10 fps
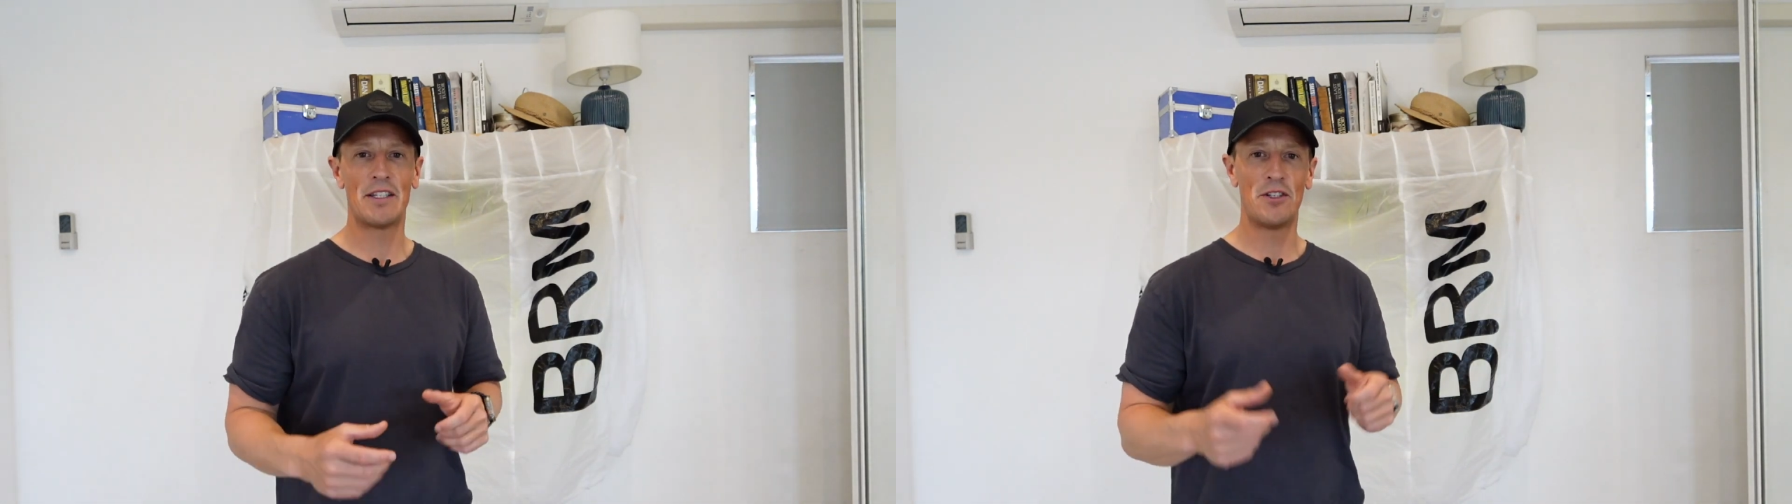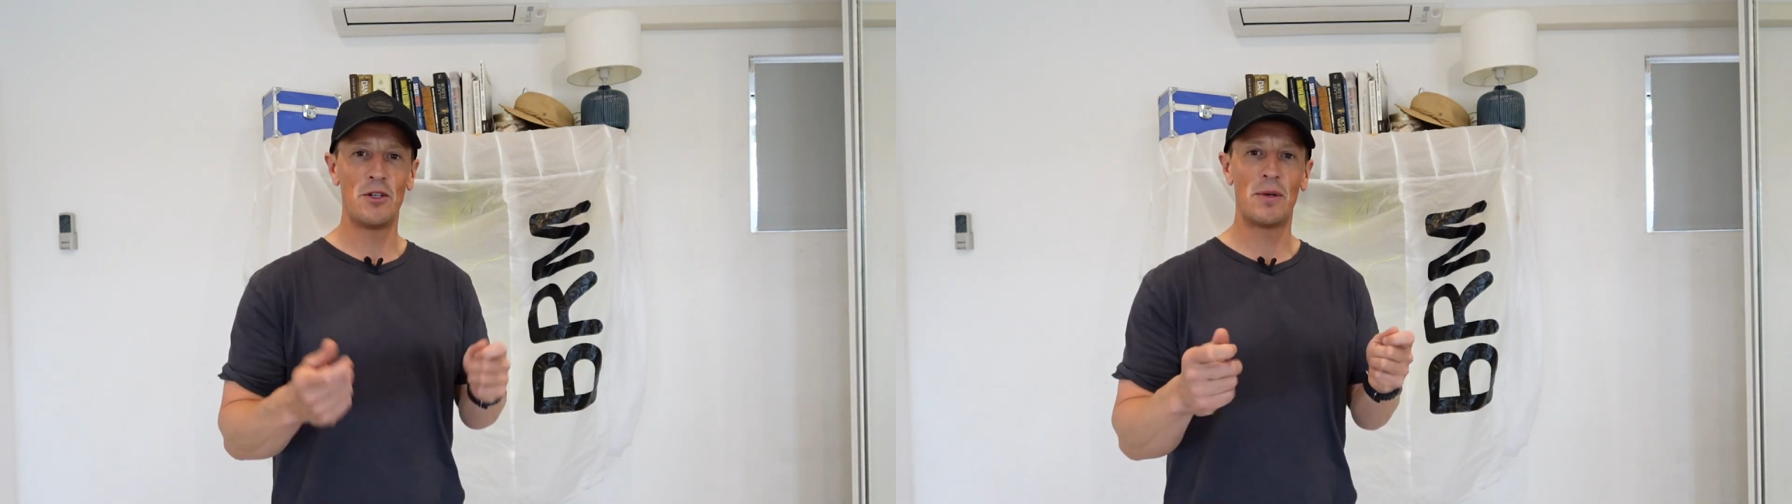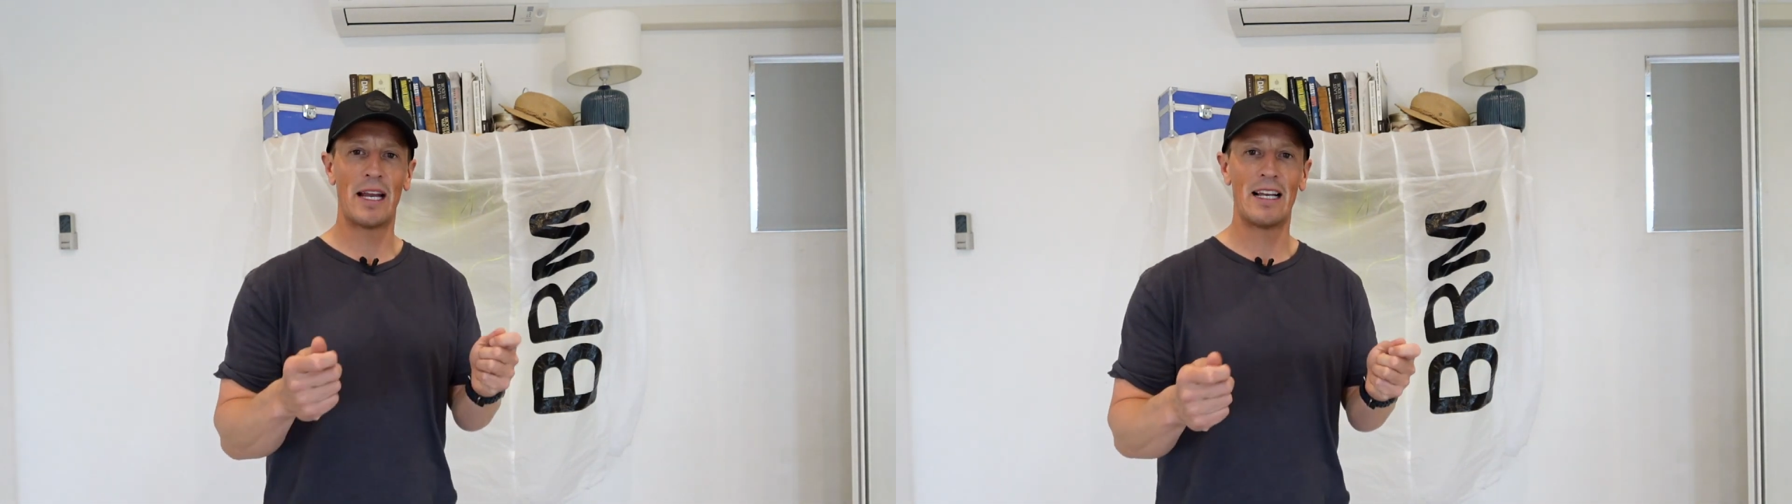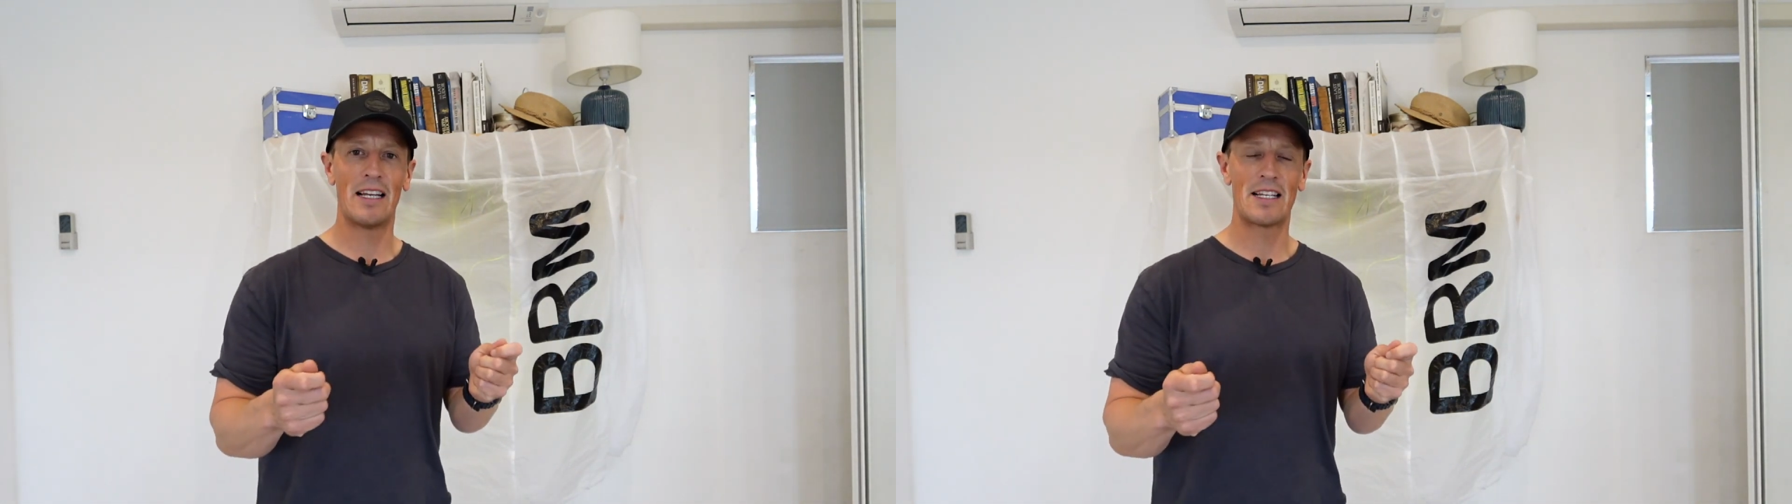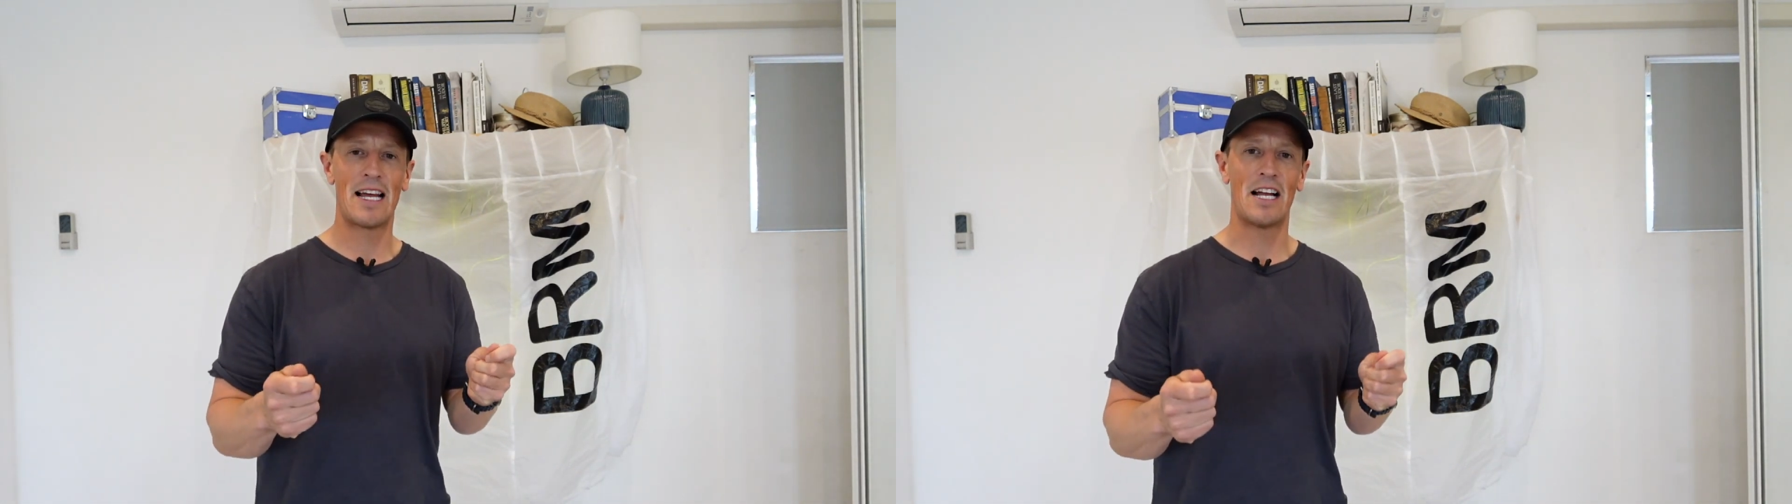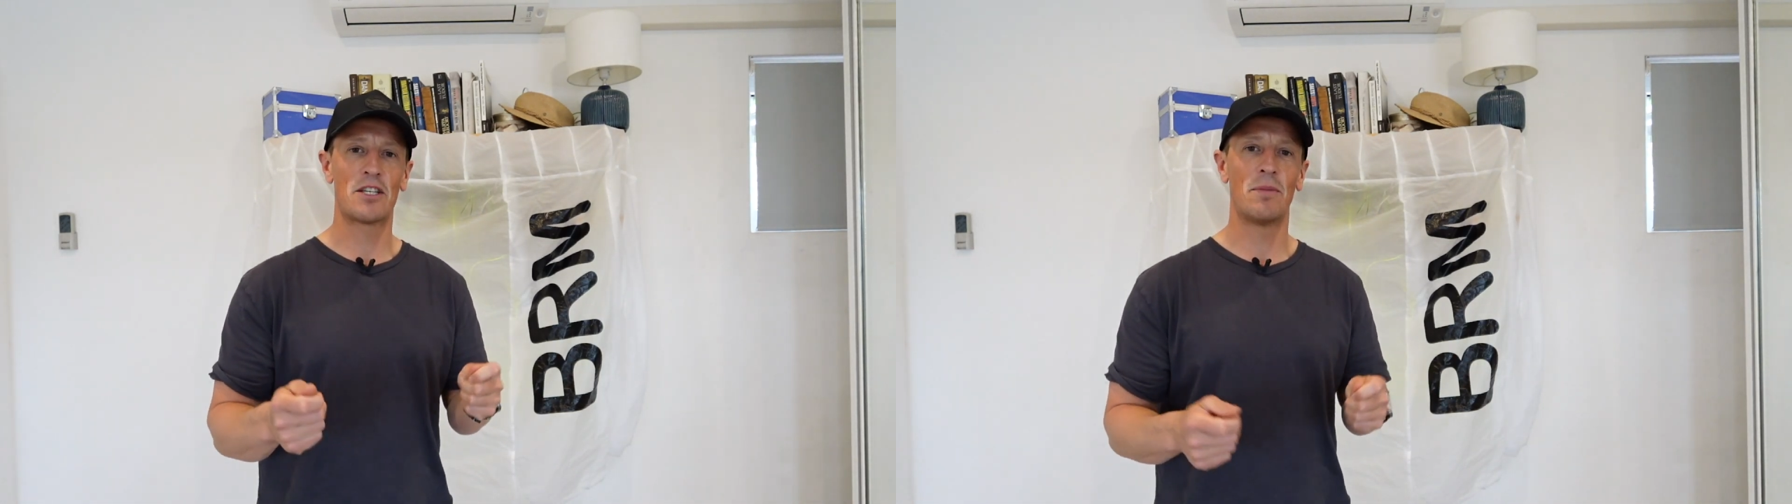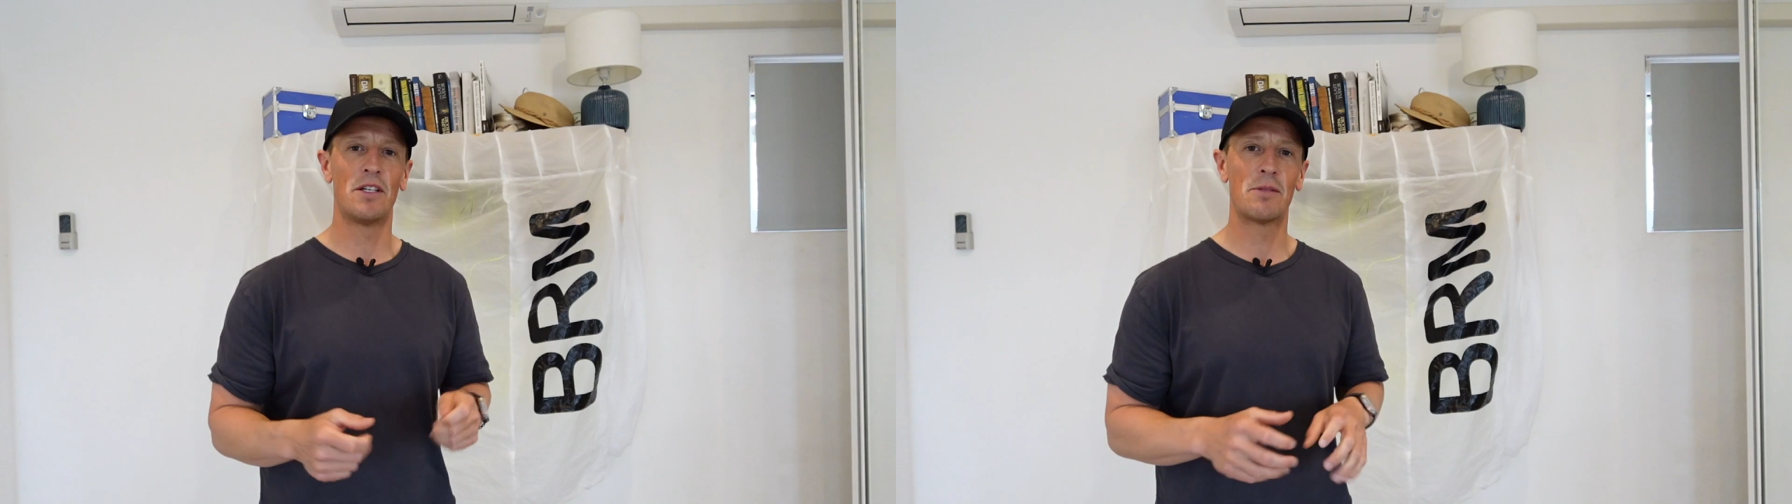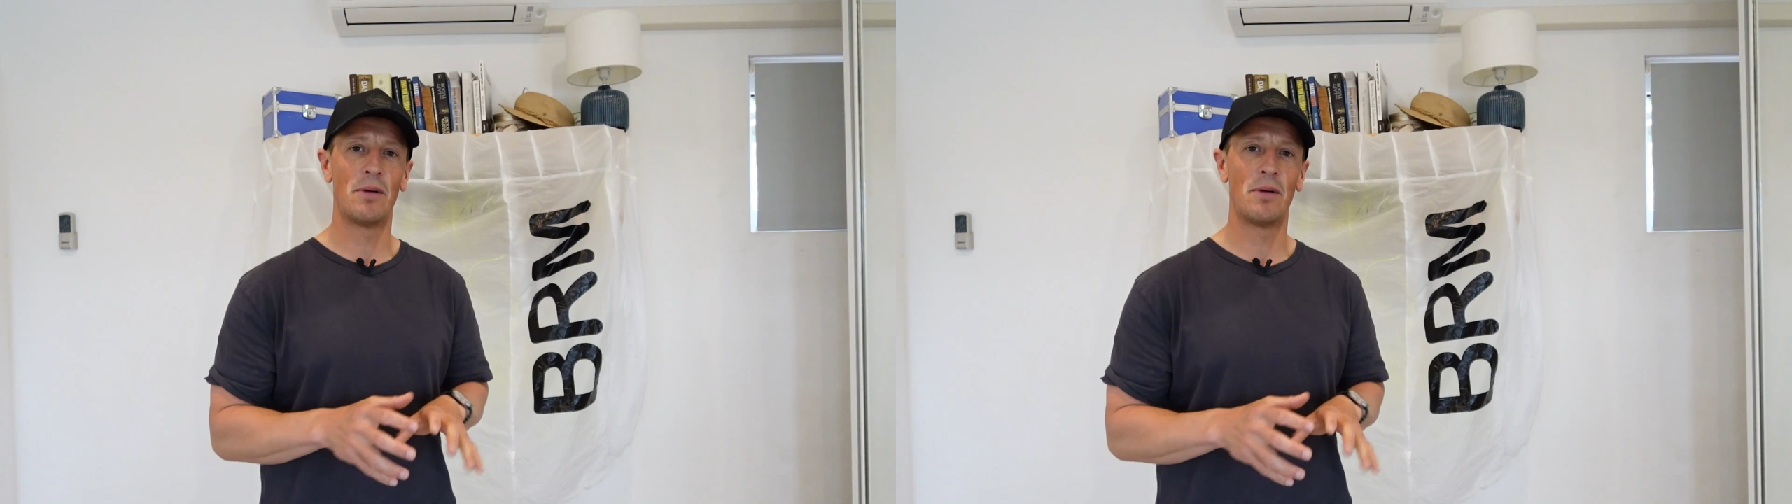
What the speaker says: You do get a lot of attachments,